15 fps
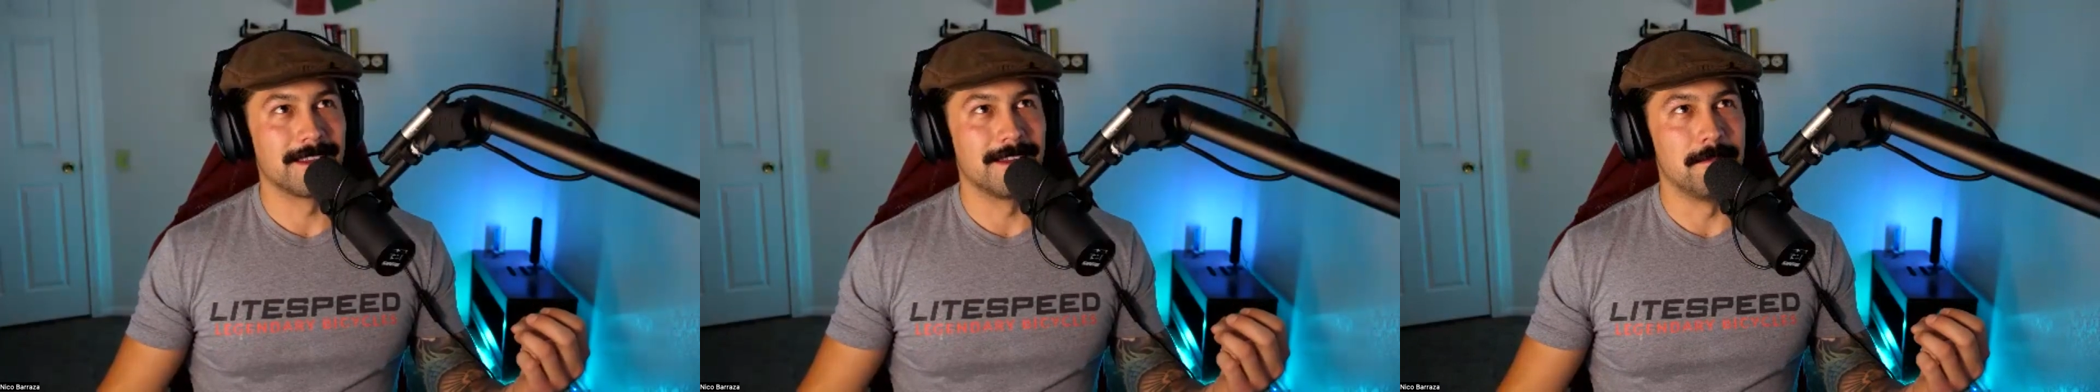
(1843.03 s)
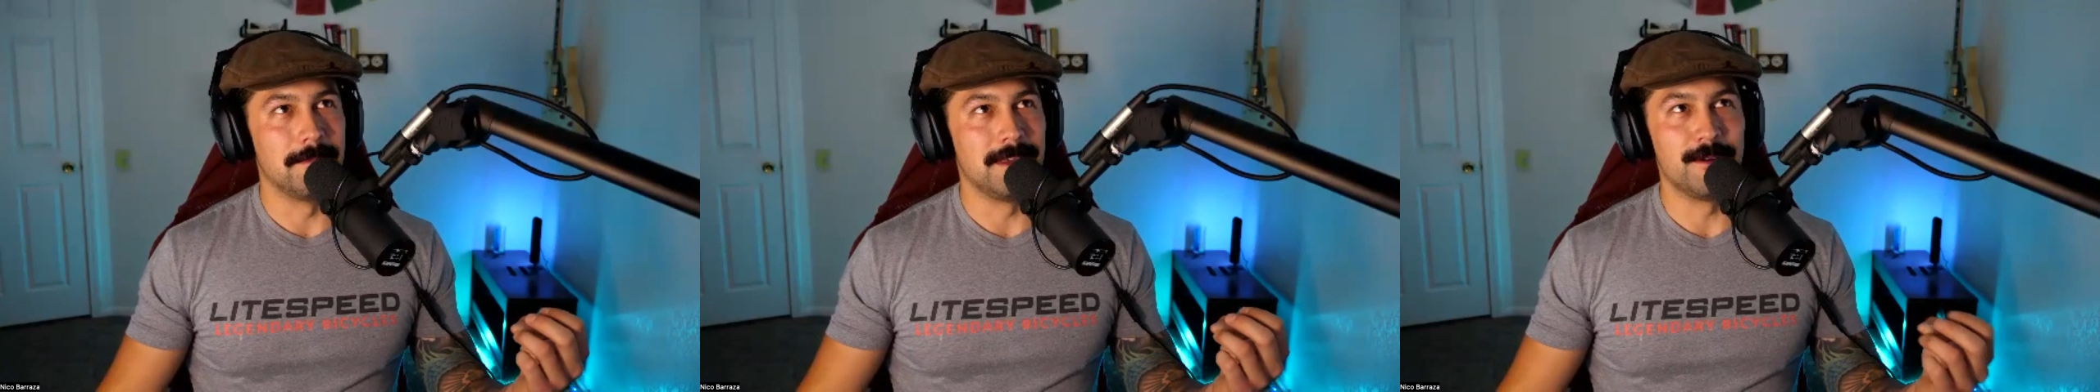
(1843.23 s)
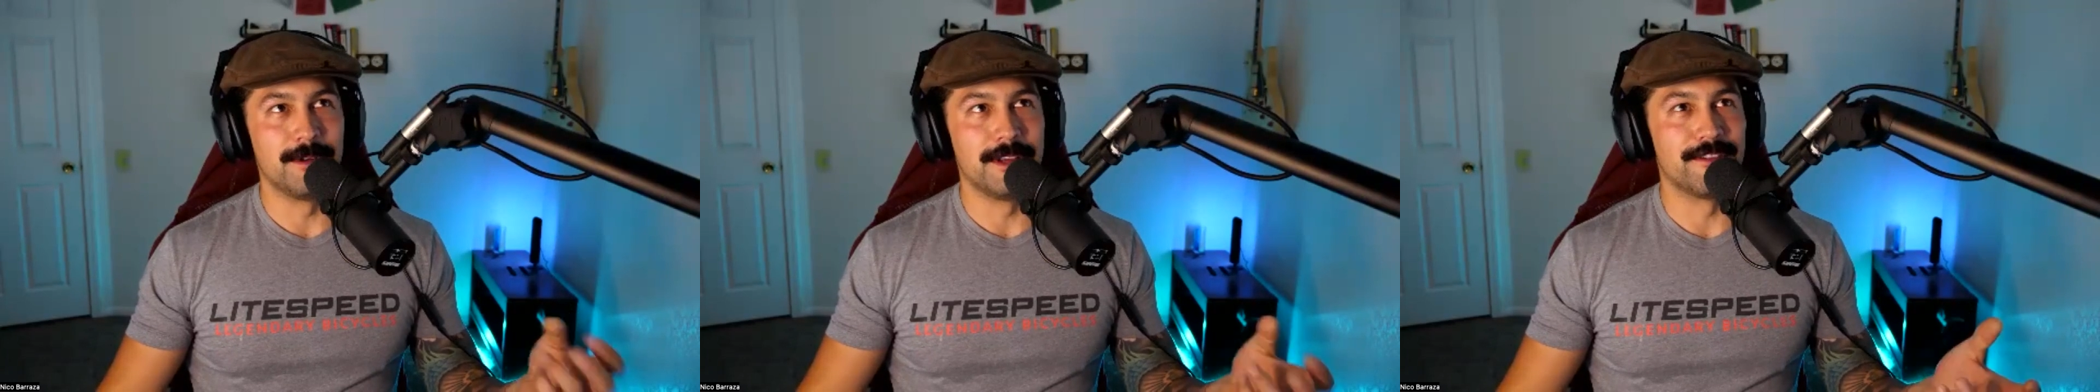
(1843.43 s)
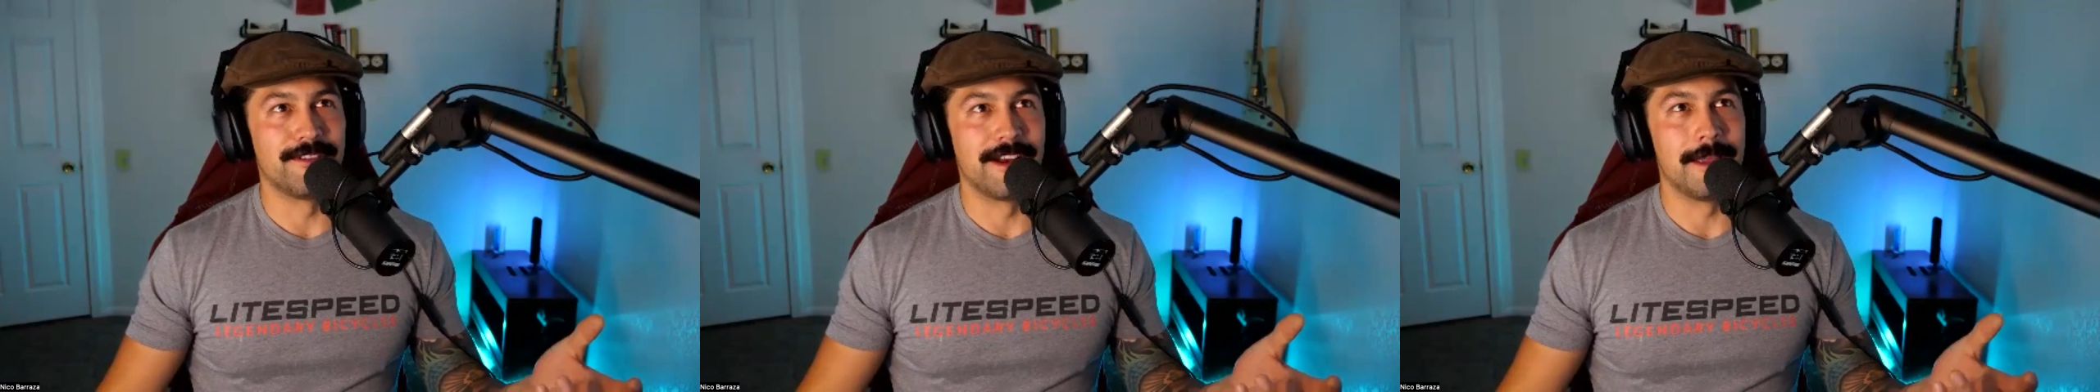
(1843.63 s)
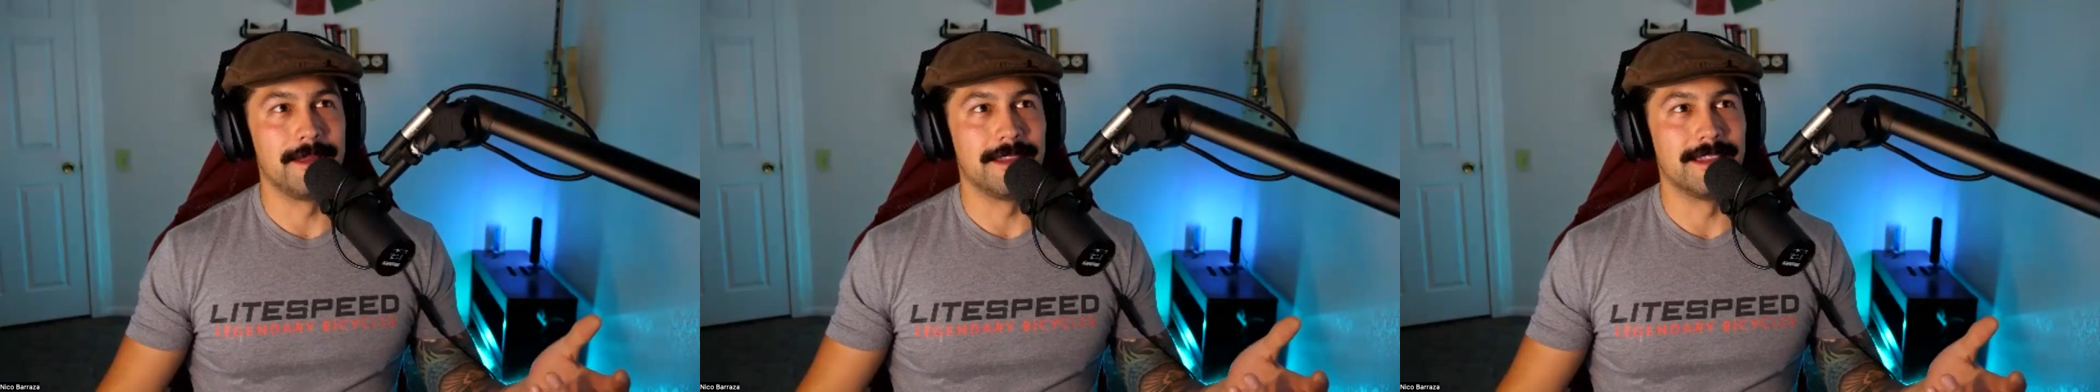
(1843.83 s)
me
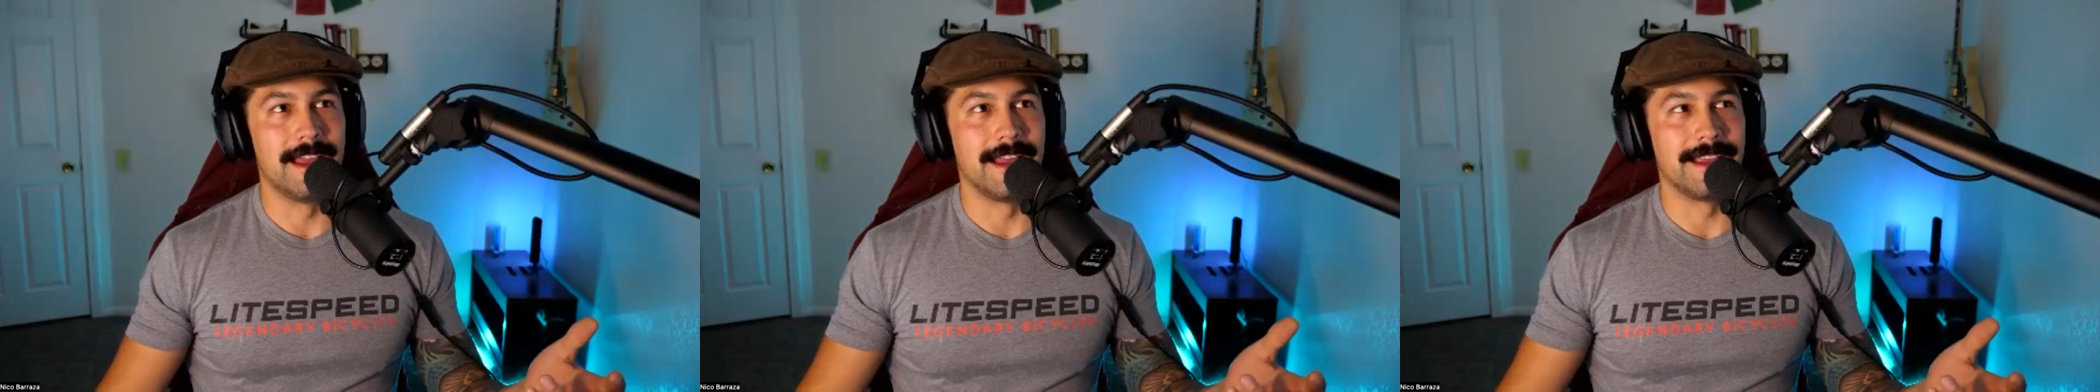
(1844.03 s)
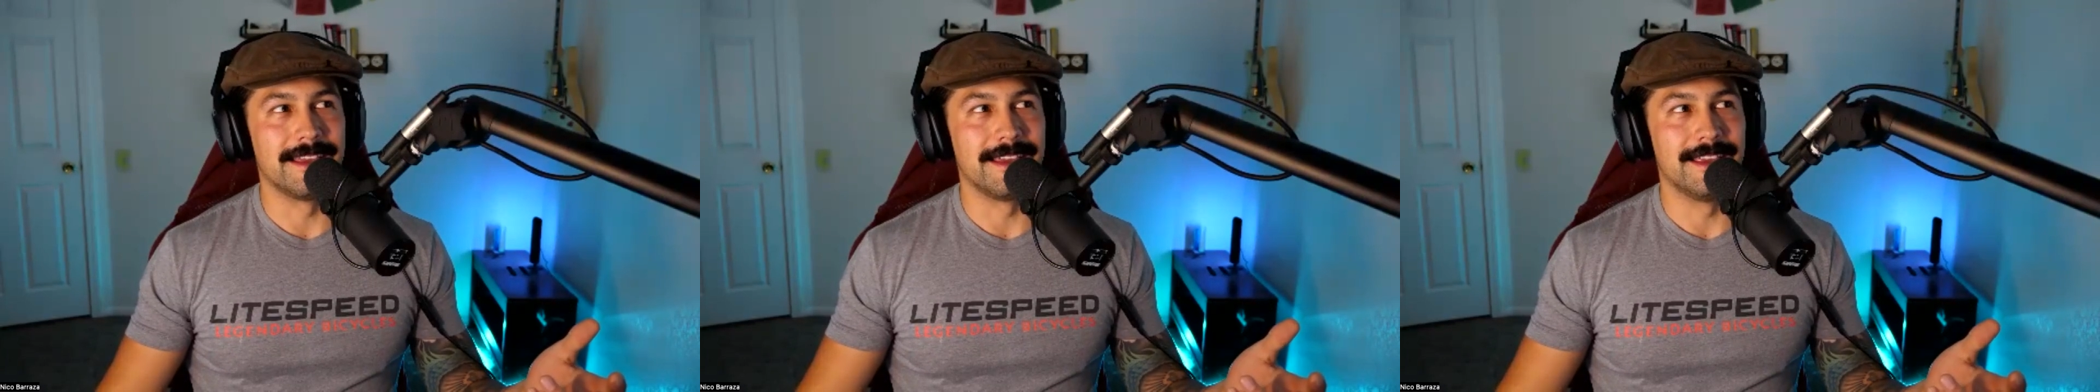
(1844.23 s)
reframing, like,